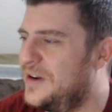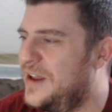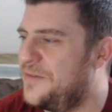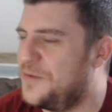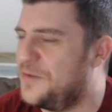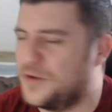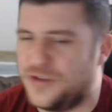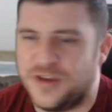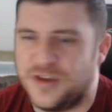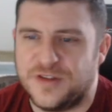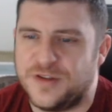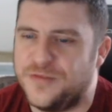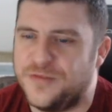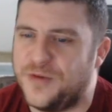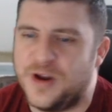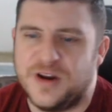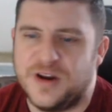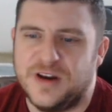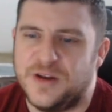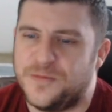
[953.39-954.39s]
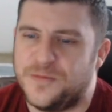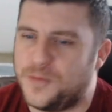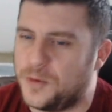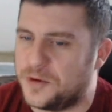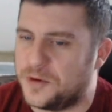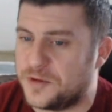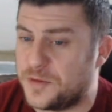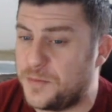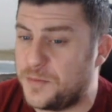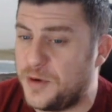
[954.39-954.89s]
If you're just running it
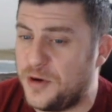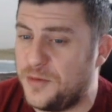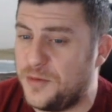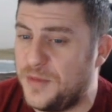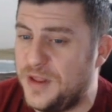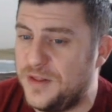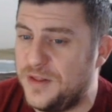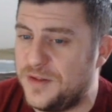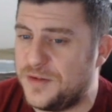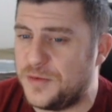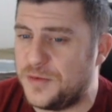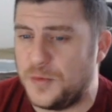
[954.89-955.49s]
for experiments,